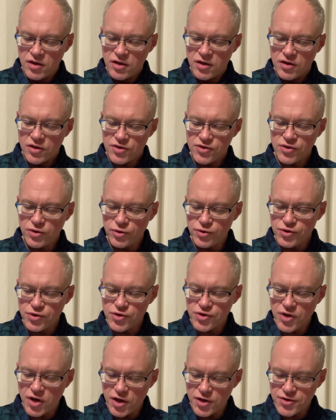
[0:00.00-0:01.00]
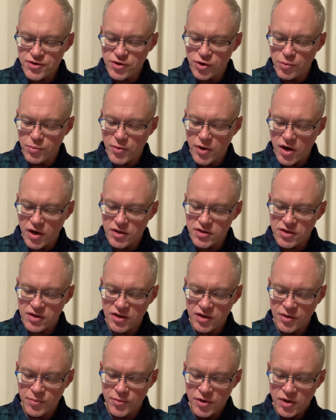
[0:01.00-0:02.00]
The soldiers also mocked
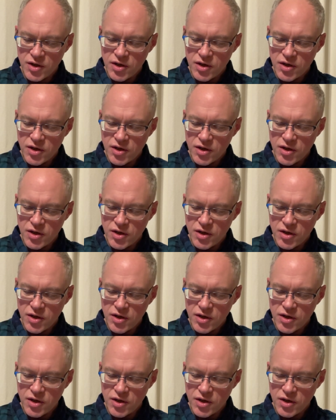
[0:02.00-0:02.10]
him,